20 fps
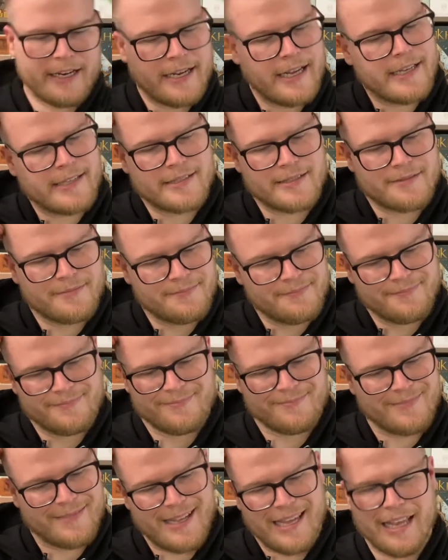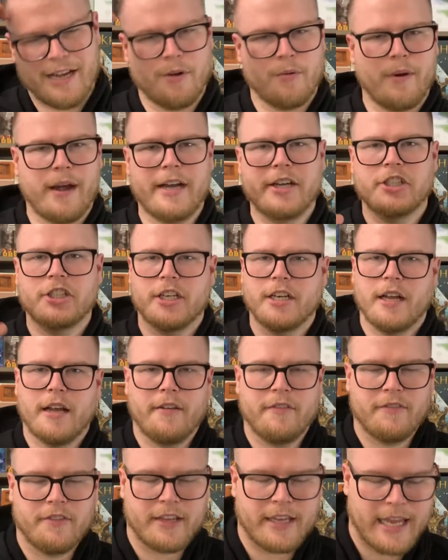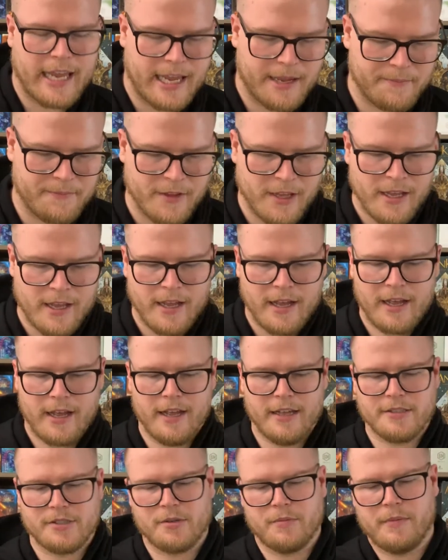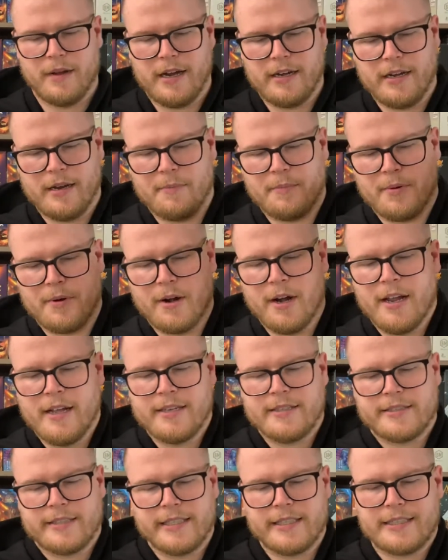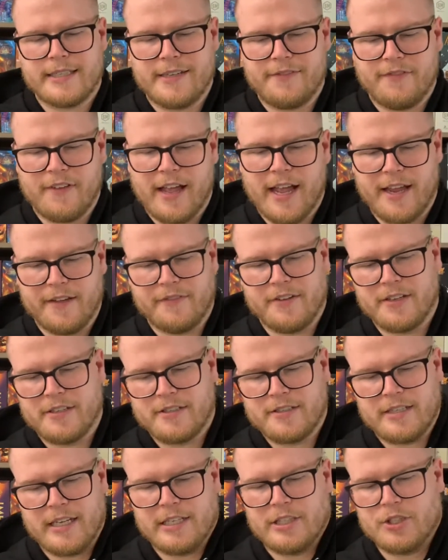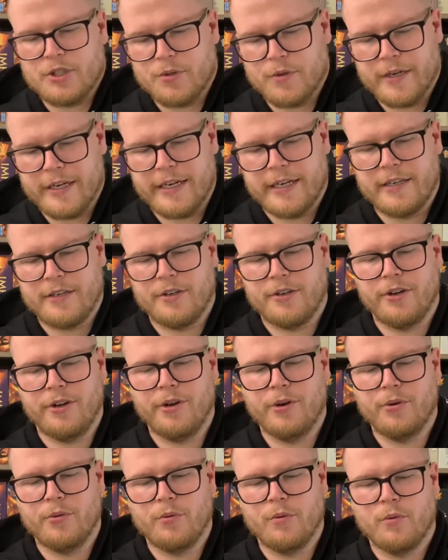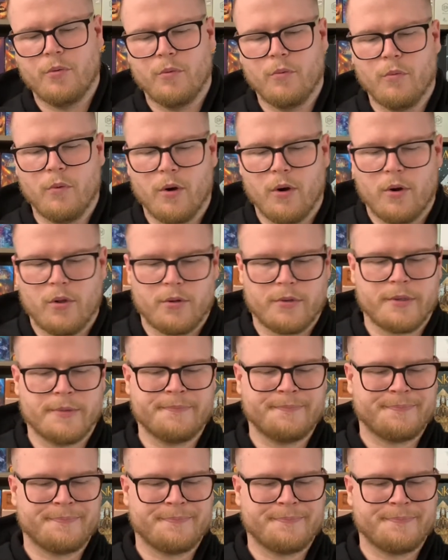guess iteration of the game. So my number 65, Century New World.